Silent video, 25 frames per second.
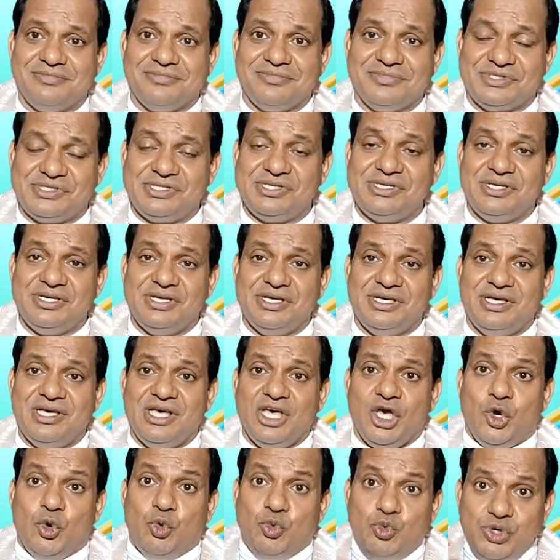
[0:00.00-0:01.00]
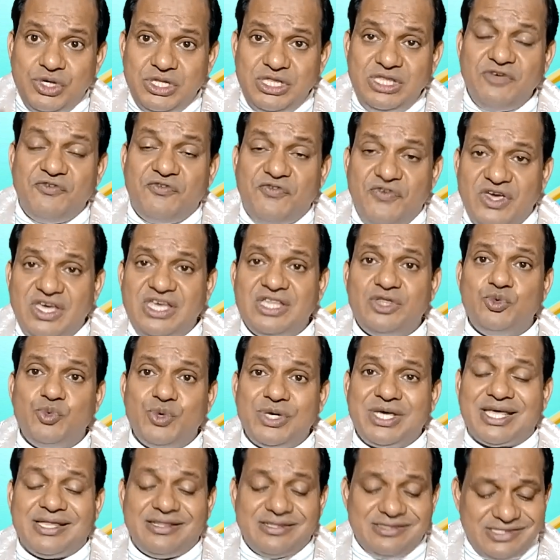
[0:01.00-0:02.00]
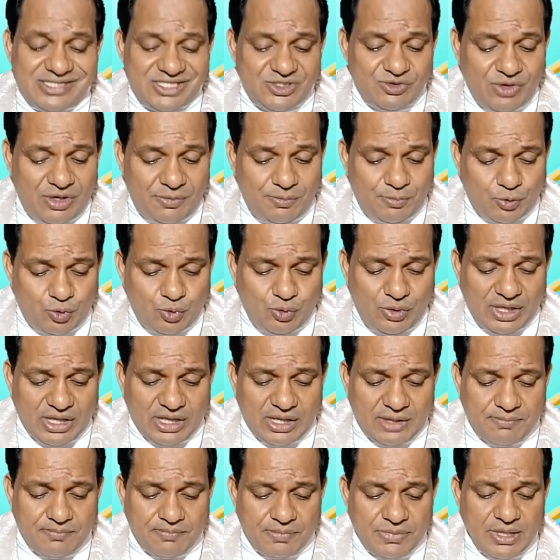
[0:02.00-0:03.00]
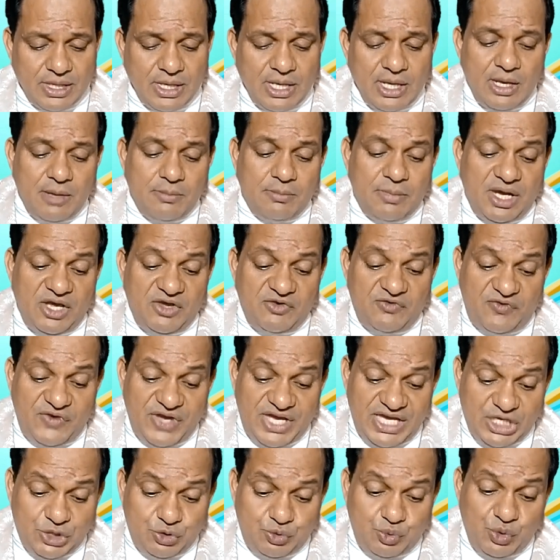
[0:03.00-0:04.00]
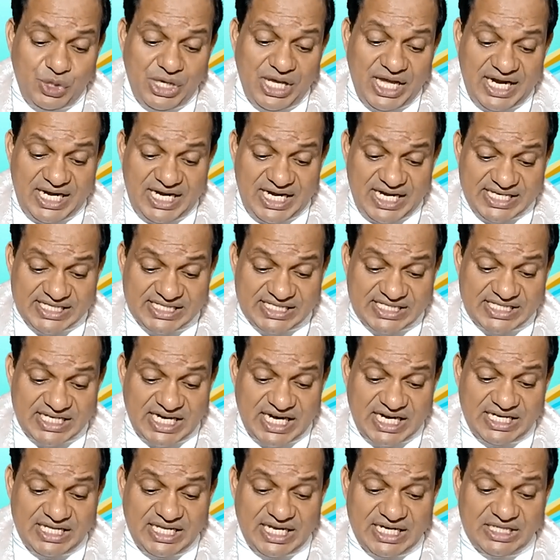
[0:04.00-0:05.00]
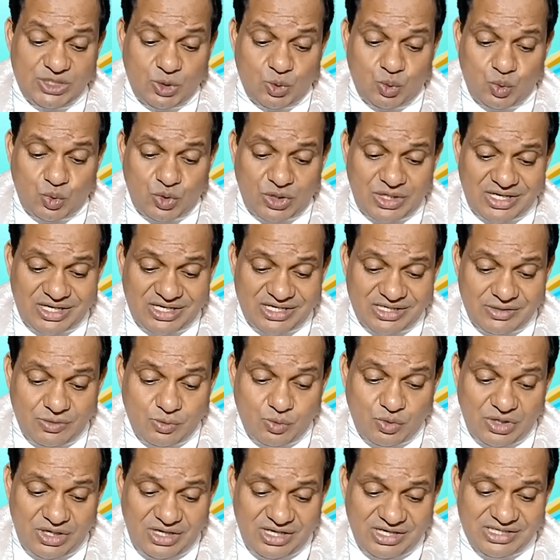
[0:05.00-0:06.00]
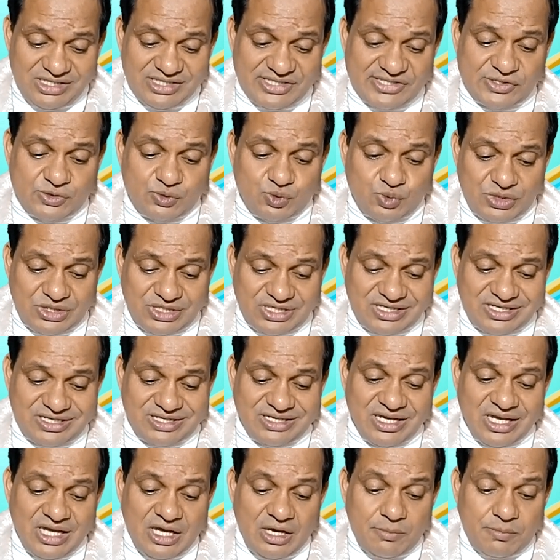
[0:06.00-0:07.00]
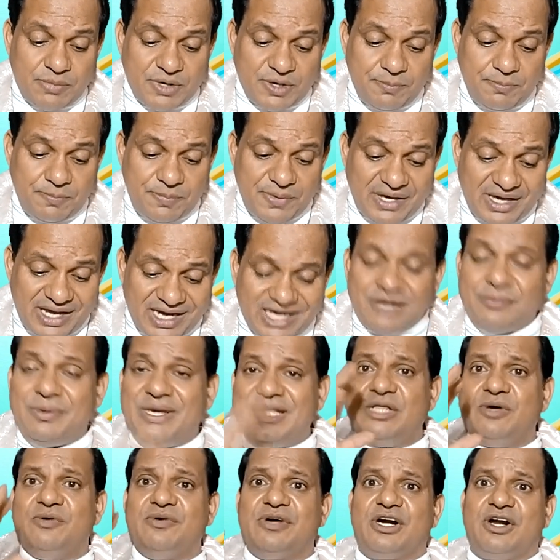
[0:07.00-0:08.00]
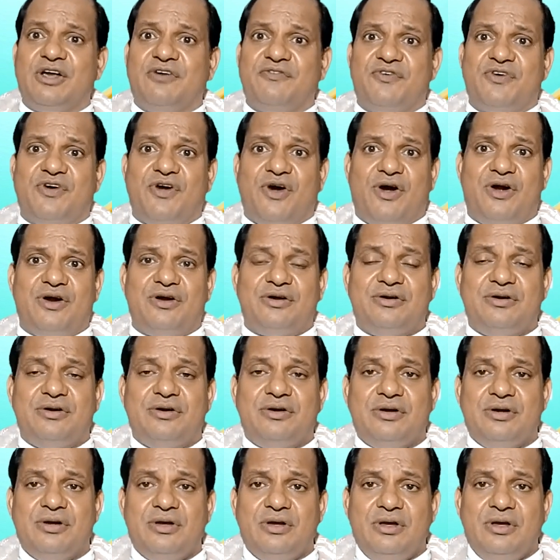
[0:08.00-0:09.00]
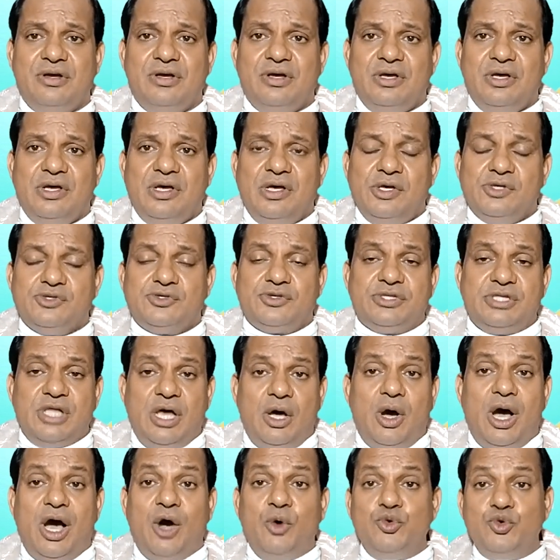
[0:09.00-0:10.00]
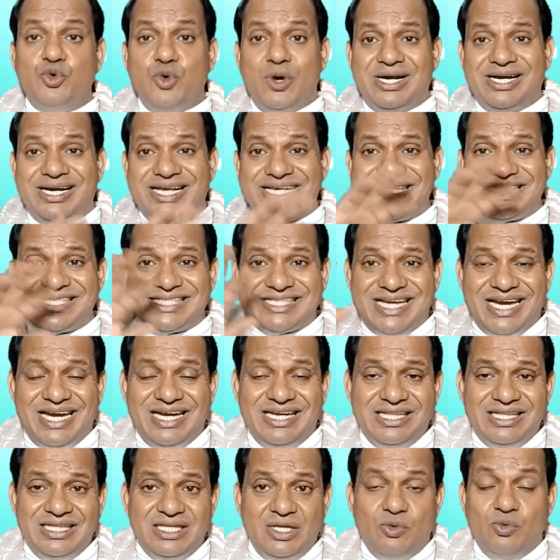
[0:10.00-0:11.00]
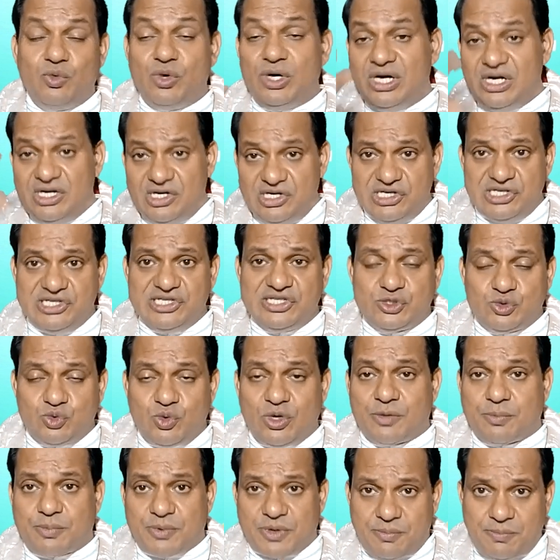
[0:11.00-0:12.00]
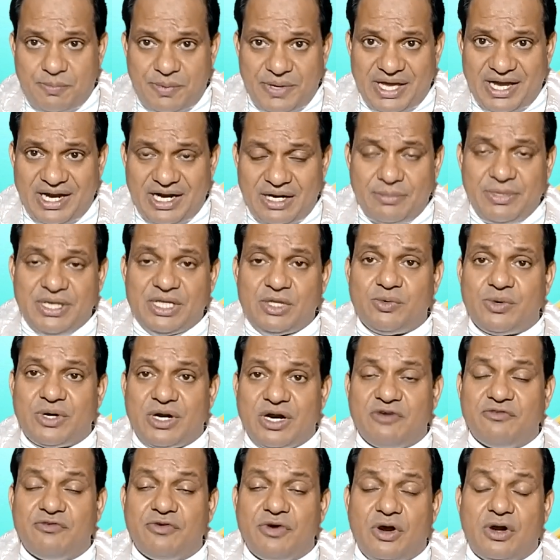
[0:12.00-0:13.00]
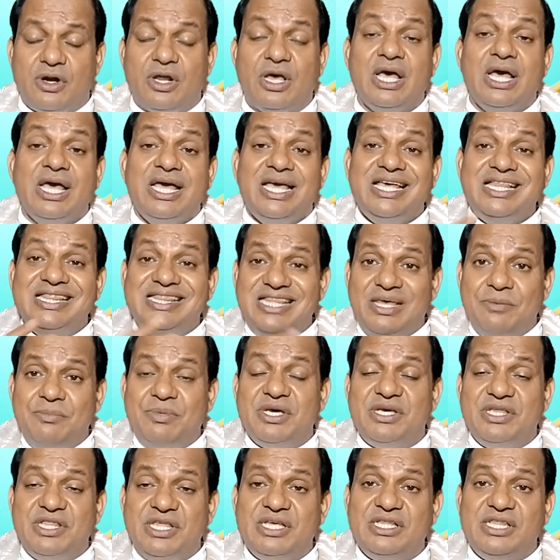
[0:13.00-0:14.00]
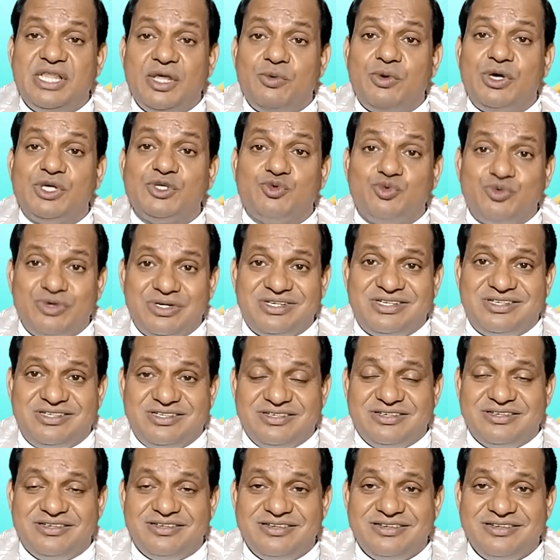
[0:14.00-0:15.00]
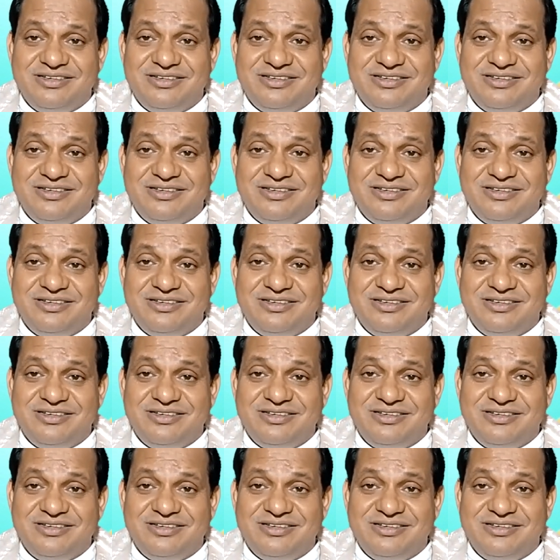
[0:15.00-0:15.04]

See, with the faith we can receive approval. By faith we understand that the world, worlds were prepared by the word of God so now how you understand the worlds were prepared by the word of God? In the beginning there was word.